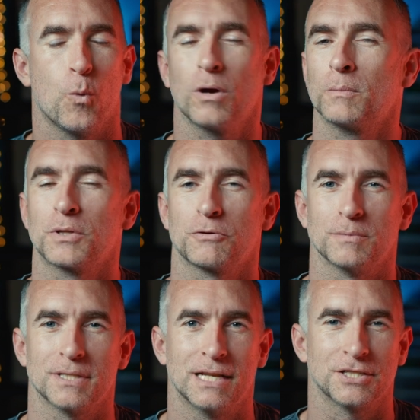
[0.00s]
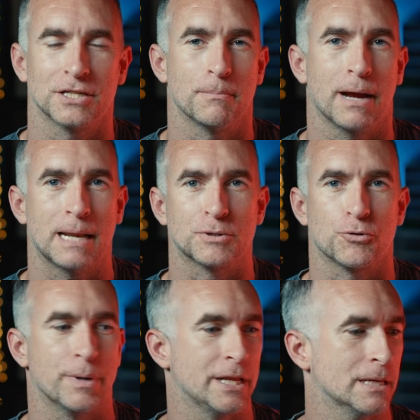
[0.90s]
Welcome to the Crimson Engine. My name is
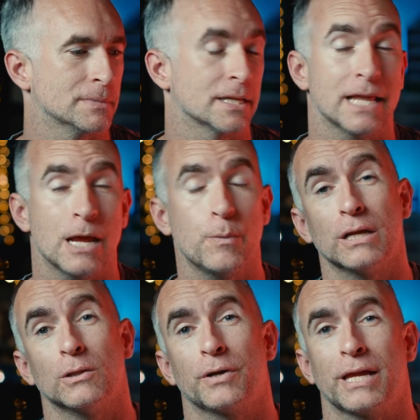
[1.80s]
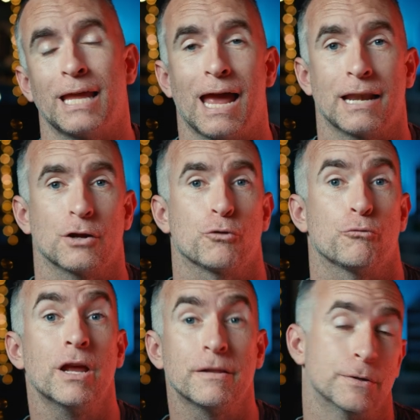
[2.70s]
Rubidium. Today we are looking at
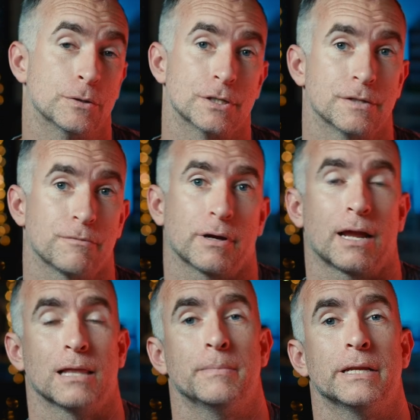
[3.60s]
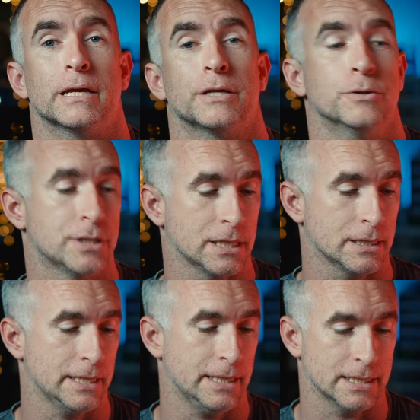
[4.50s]
creative uses for a color meter using
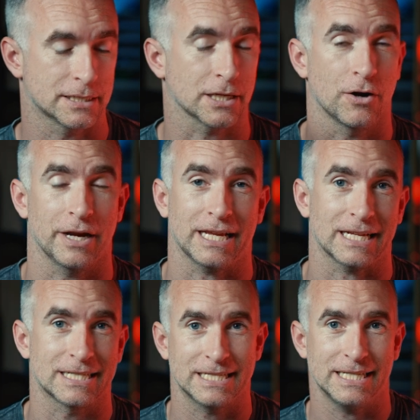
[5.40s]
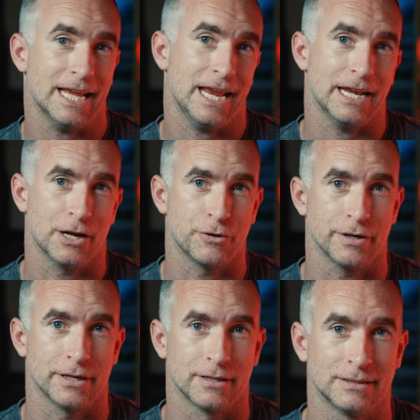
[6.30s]
the Siconic
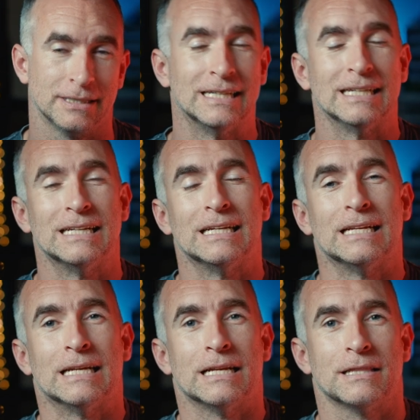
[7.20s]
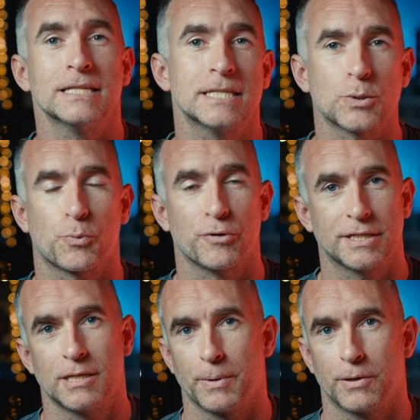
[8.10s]
C800. This is a pretty
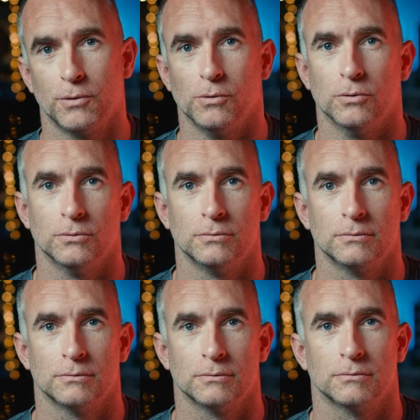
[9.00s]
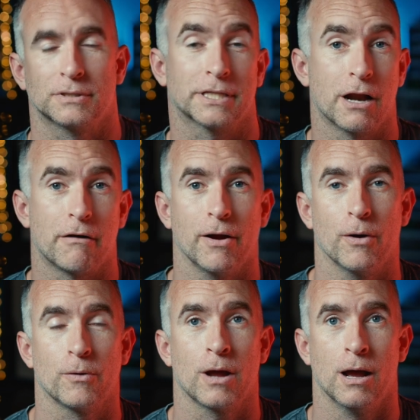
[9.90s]
typical
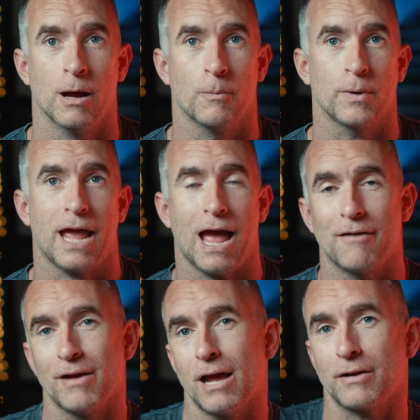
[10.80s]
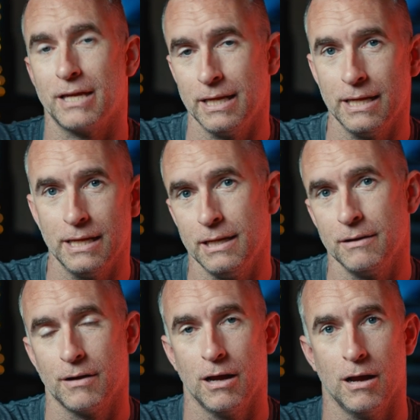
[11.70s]
scenario. We have our
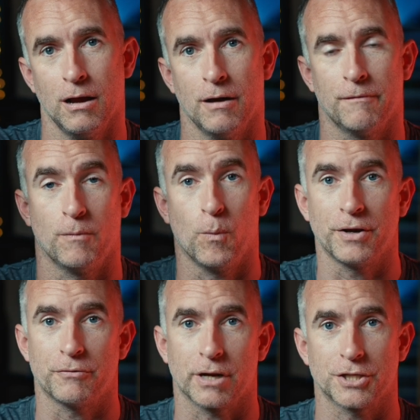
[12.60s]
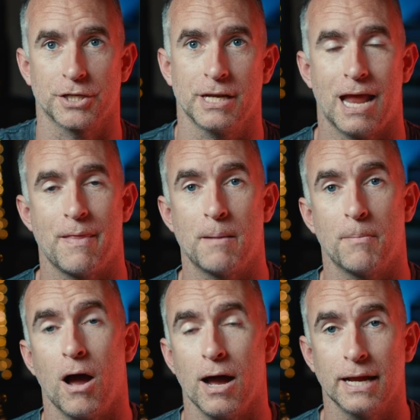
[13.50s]
key from One Direction, and then
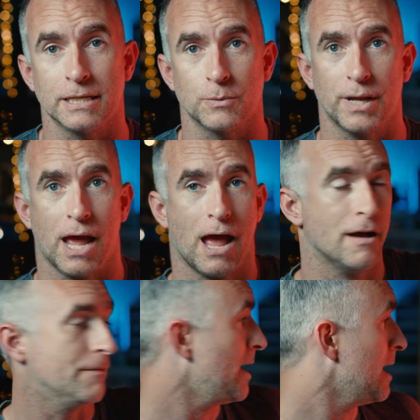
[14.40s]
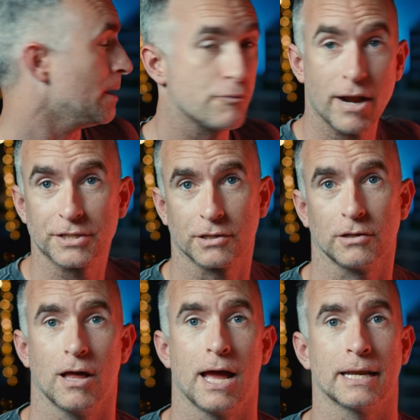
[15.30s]
behind we have a practical
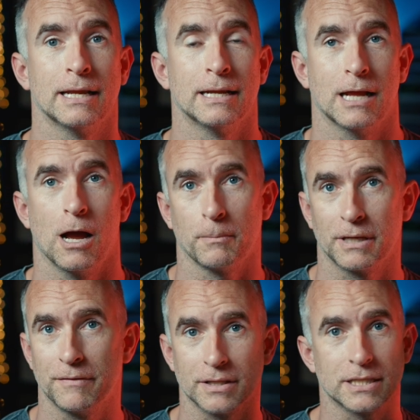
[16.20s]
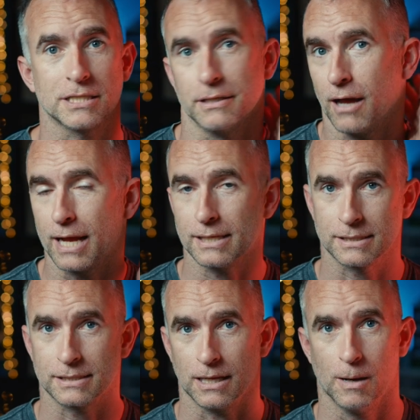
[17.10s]
light giving this
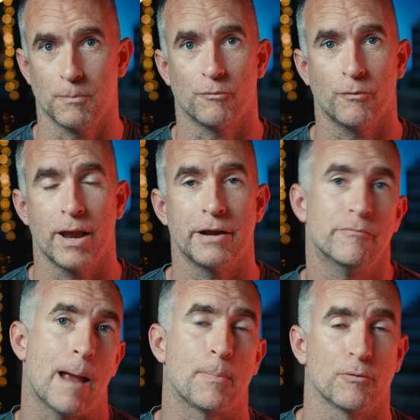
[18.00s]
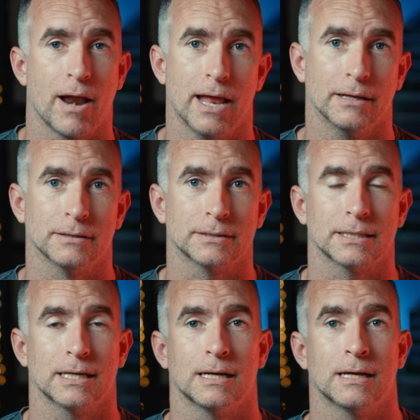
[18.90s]
nice red
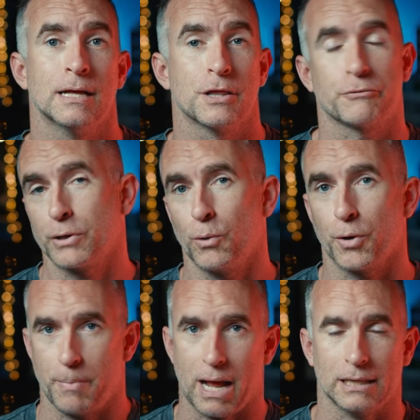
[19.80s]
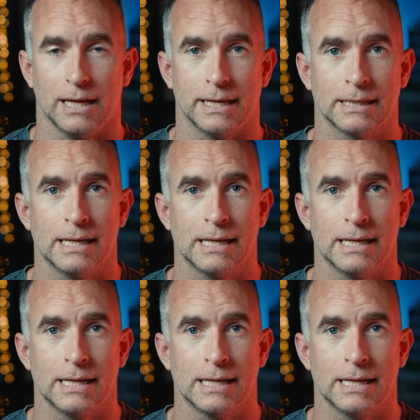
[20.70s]
wraparound three-quarter backlight.